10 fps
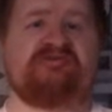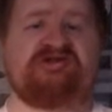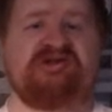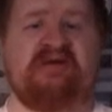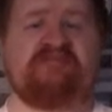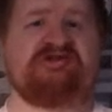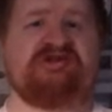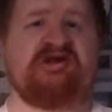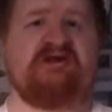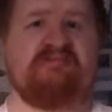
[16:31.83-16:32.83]
stepped
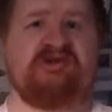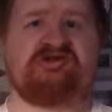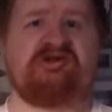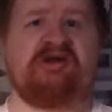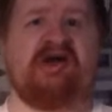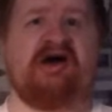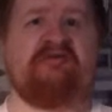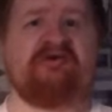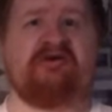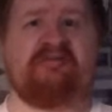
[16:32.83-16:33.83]
aside immediately
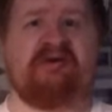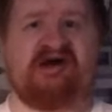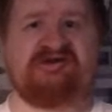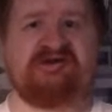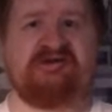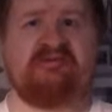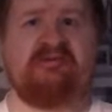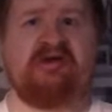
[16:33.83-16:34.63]
after her passing.